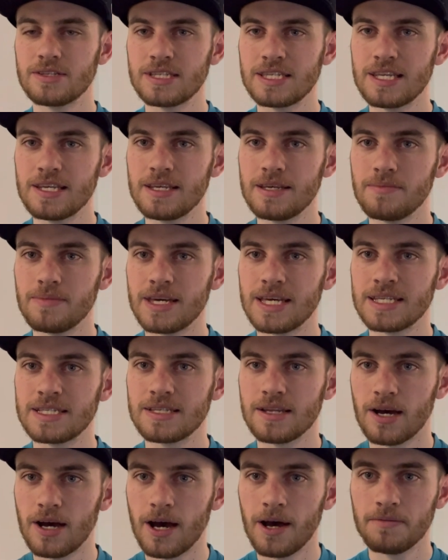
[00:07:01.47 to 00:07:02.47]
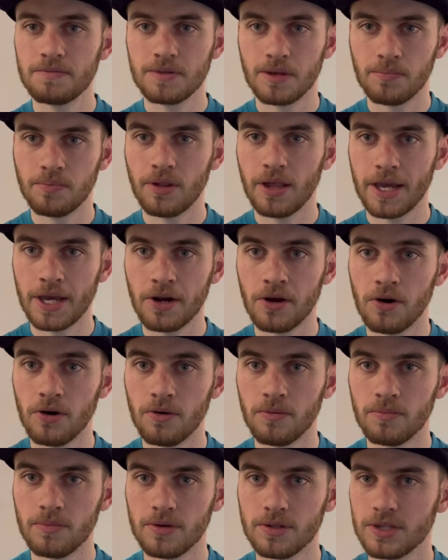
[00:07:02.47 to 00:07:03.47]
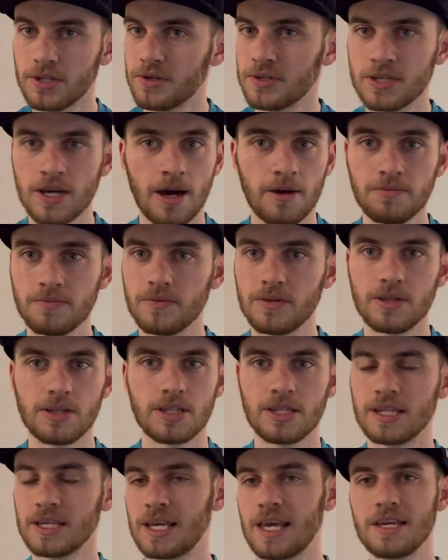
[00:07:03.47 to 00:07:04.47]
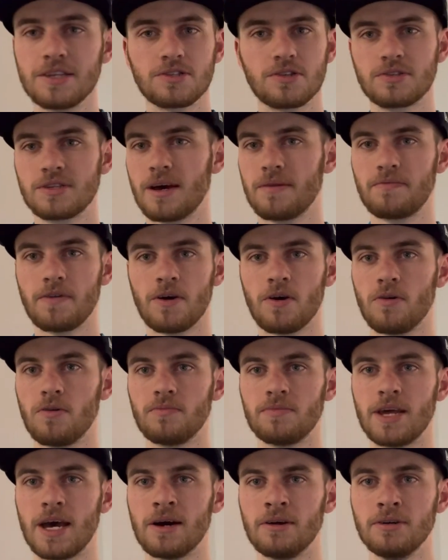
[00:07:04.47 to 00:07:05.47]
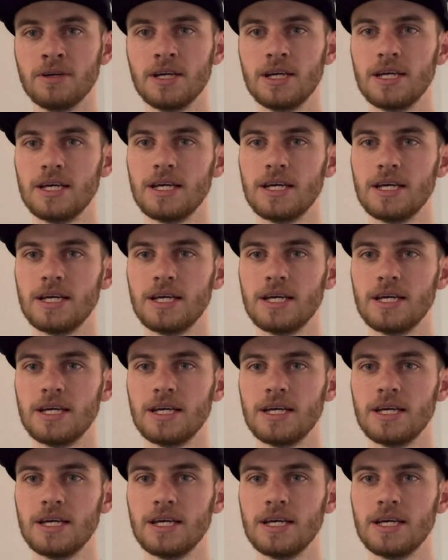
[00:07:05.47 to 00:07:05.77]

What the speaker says: team is tough to play at home. They're tough. The Kings are tough at home now.